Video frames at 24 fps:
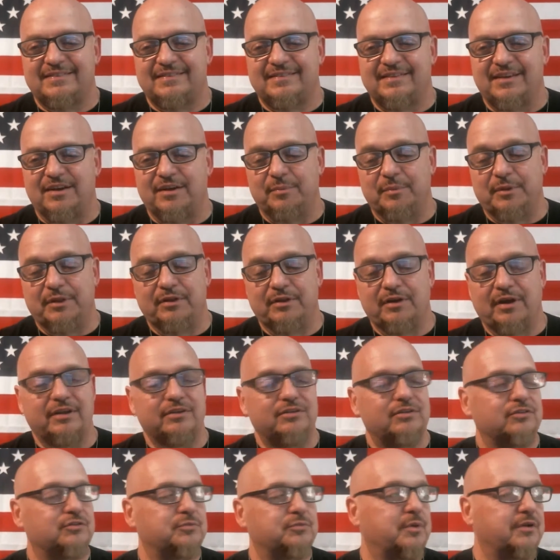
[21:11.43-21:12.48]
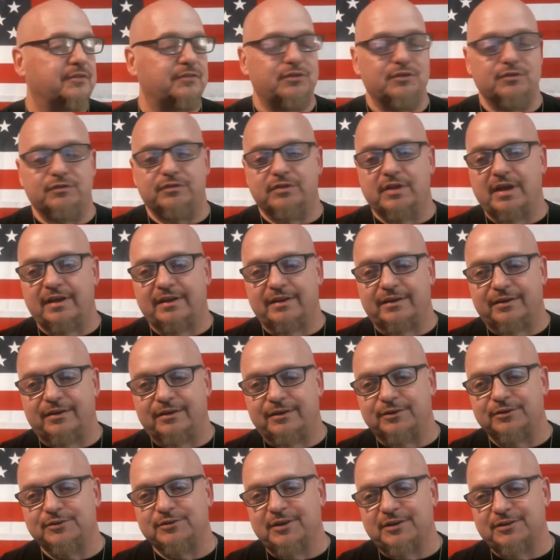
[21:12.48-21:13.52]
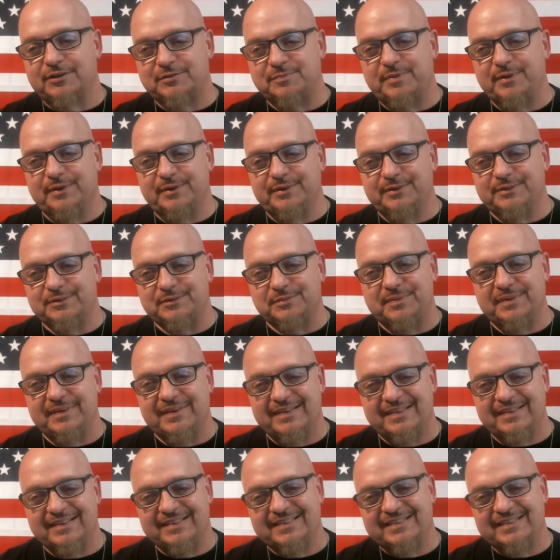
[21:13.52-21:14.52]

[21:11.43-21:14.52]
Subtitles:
I mean, I guess there's been a few flying cars, I suppose. But